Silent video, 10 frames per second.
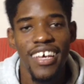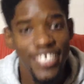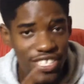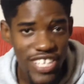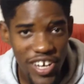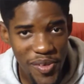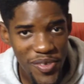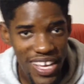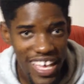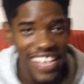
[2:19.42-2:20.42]
sorry
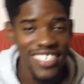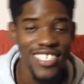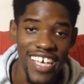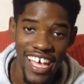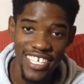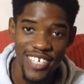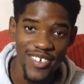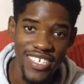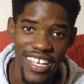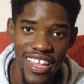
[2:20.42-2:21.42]
about that guys. So yeah, as I
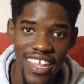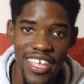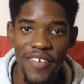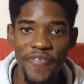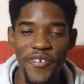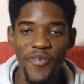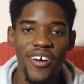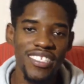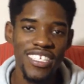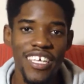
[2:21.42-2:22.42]
was saying, if you
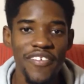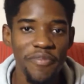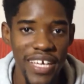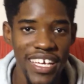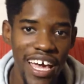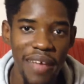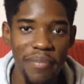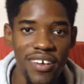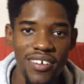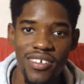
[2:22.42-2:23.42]
want to give but you can't
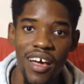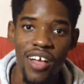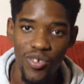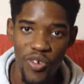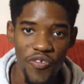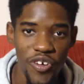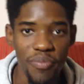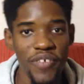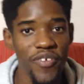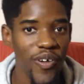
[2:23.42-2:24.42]
because on
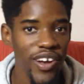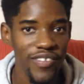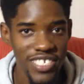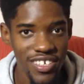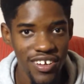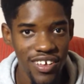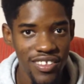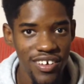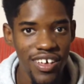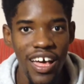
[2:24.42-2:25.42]
GoFundMe for one reason or
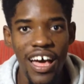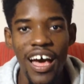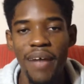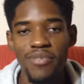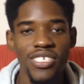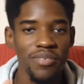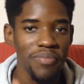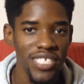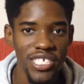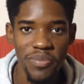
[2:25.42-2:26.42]
another, just
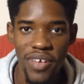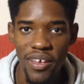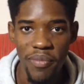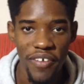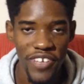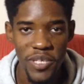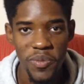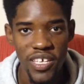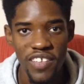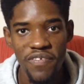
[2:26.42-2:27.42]
message me in my
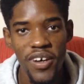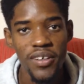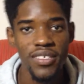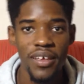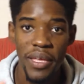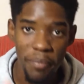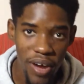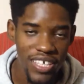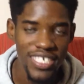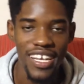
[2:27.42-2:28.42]
Facebook
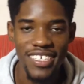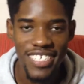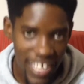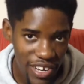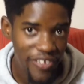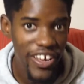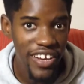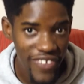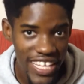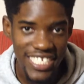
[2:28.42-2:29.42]
inbox and I'll send you the
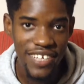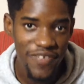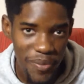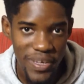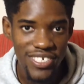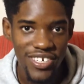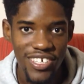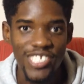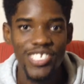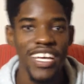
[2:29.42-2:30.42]
relevant
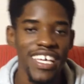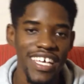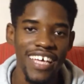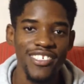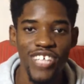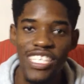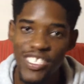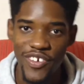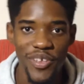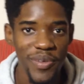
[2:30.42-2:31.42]
information so that you can
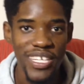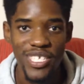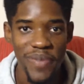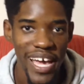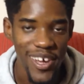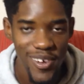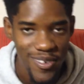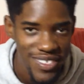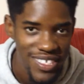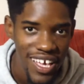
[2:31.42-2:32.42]
transfer the money to my
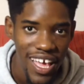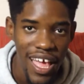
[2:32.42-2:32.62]
account.